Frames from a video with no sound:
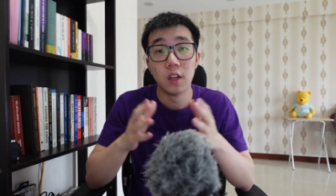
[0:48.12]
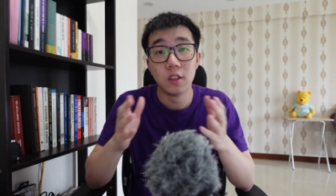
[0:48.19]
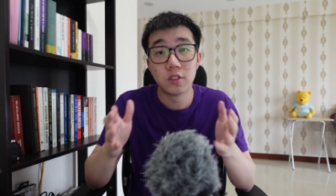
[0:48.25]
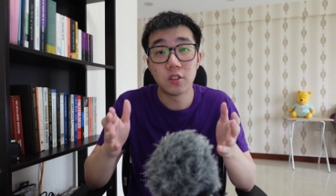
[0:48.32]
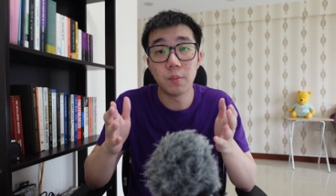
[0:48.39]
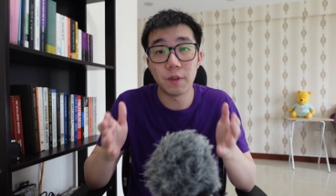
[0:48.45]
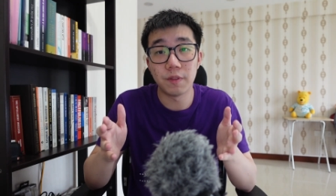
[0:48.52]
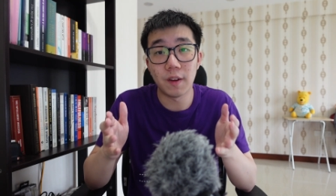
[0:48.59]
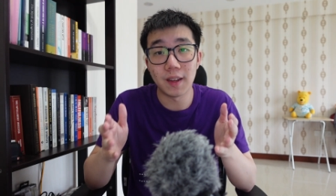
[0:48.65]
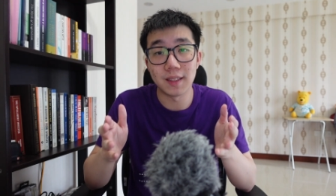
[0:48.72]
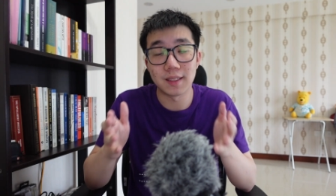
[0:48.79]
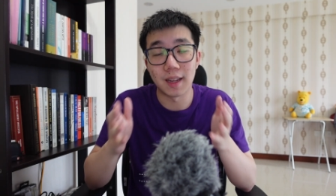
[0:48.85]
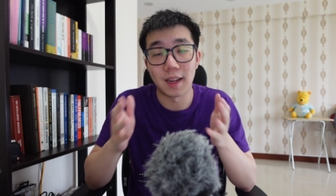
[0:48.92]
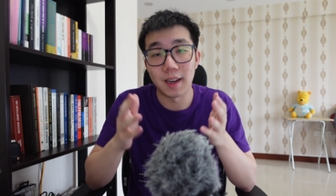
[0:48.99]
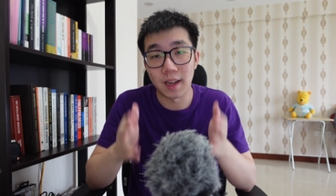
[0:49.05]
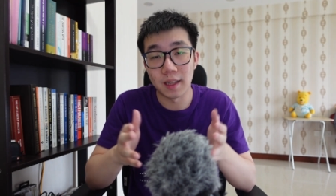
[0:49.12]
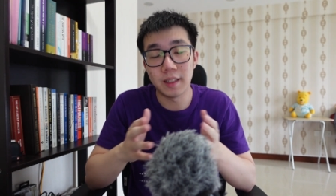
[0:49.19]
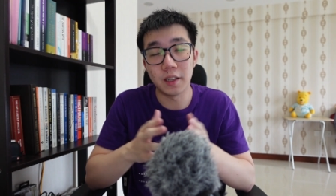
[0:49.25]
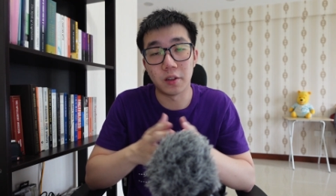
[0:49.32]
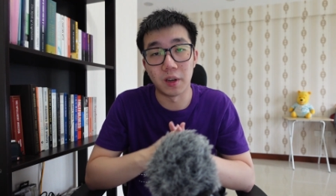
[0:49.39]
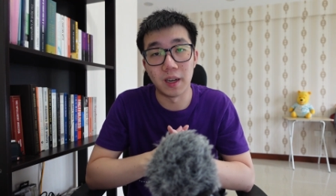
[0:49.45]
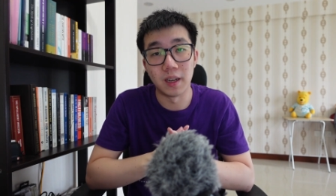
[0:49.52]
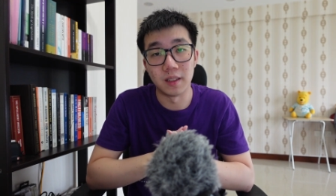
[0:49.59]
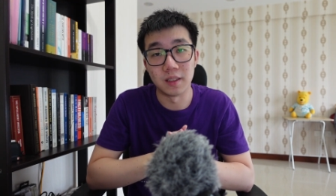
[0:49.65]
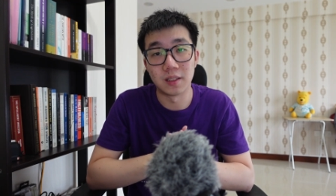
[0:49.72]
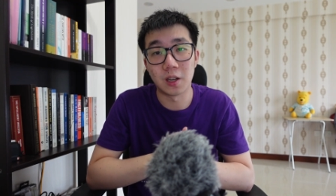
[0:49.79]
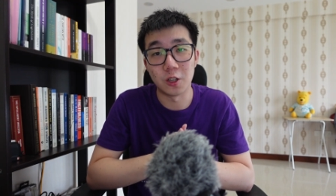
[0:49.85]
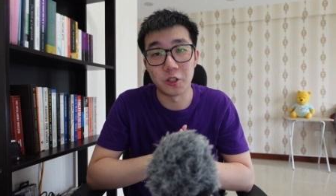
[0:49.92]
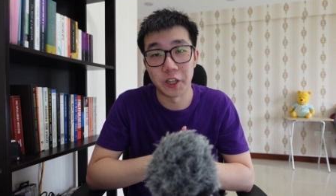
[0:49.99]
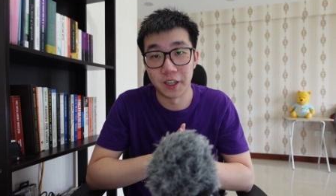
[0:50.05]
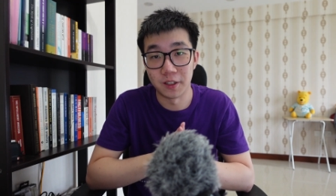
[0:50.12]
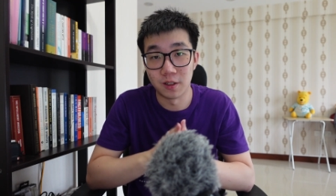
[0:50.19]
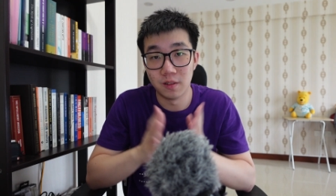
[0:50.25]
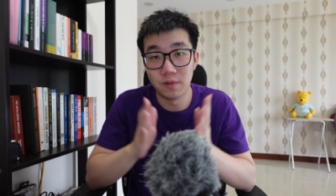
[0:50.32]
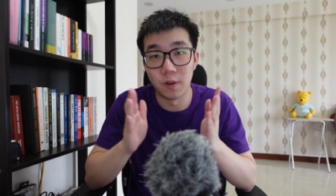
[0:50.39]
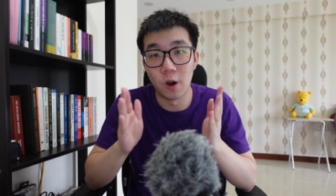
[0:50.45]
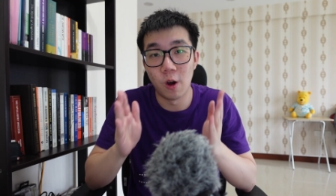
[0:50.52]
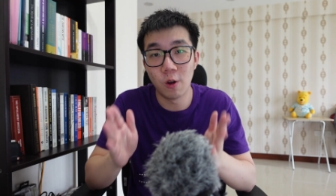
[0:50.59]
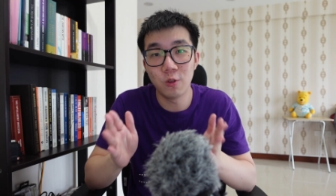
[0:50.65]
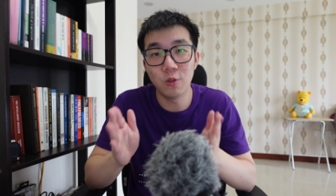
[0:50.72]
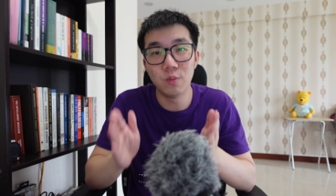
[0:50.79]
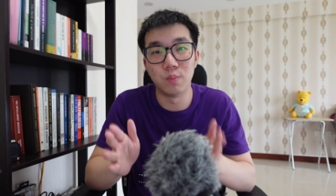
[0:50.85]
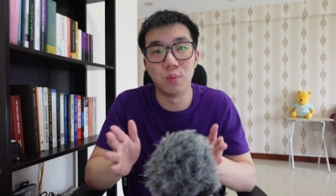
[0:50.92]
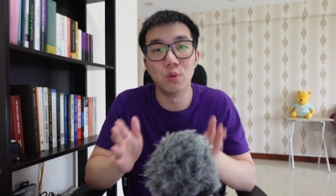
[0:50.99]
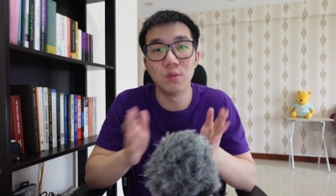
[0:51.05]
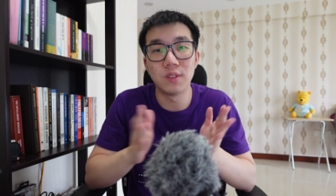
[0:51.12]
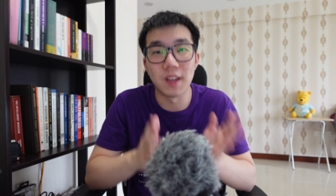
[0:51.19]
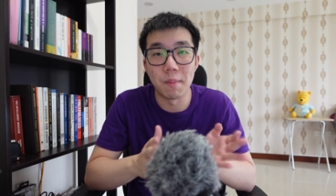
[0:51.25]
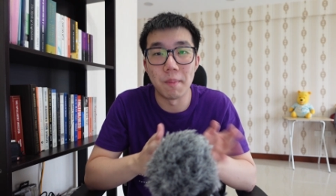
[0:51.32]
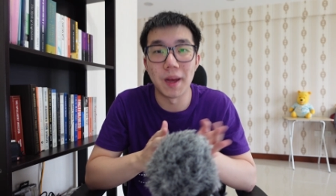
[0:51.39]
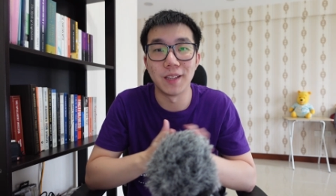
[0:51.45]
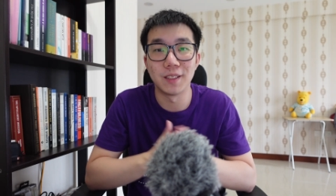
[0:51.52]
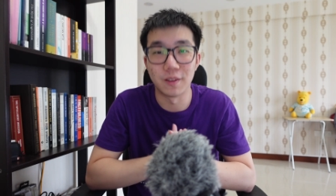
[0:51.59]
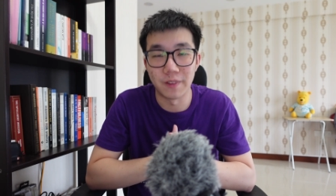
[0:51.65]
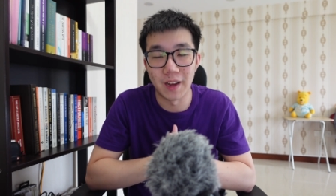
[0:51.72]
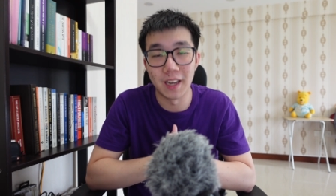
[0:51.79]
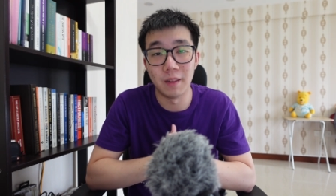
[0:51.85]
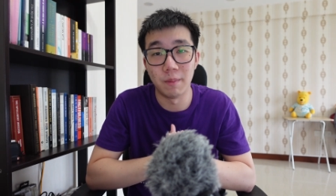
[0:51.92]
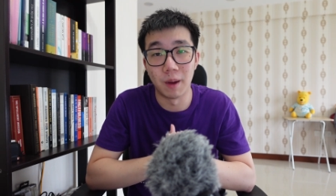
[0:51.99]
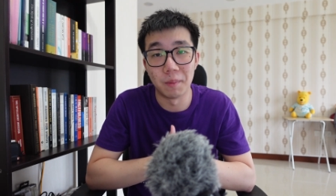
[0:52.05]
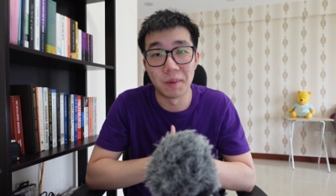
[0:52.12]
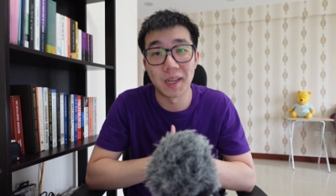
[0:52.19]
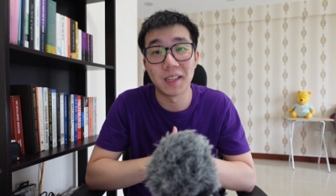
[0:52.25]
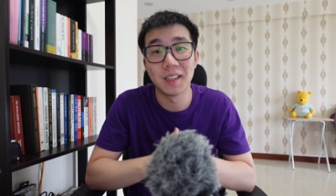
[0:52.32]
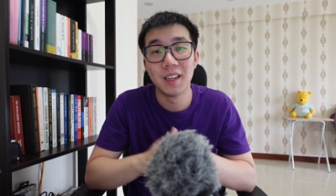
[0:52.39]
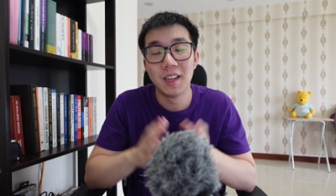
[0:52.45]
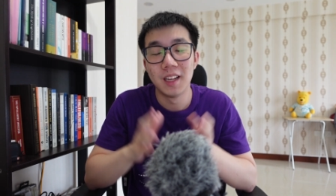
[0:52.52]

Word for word: So before I start, I did create a Discord channel for all you bulls and bears of Alibaba.